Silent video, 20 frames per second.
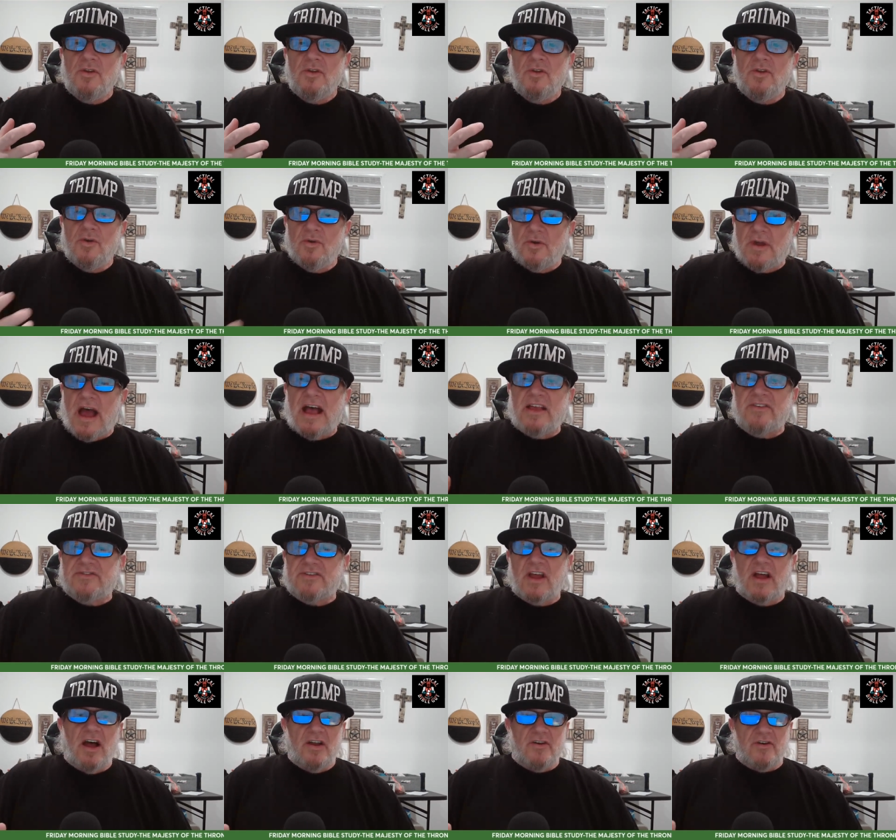you guys
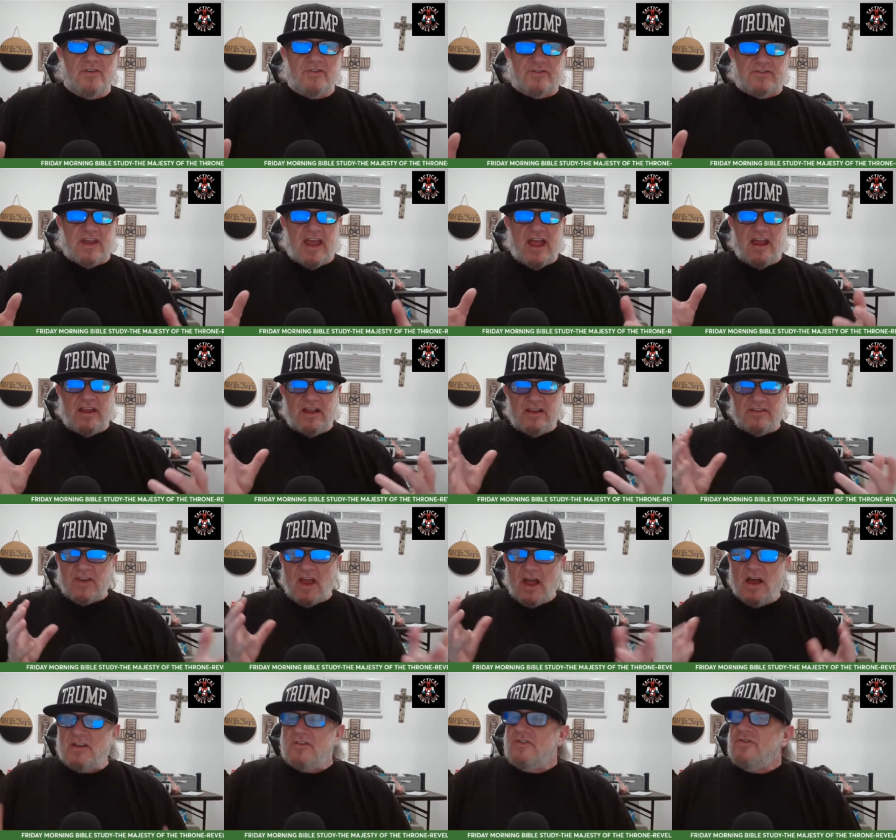to understand
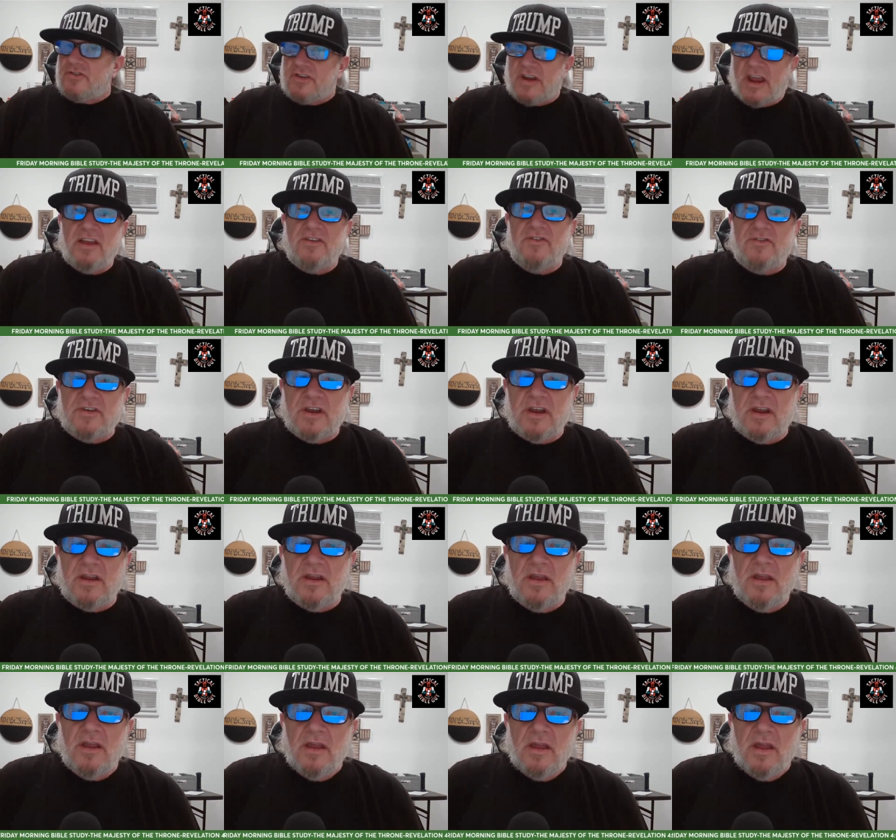his unchanging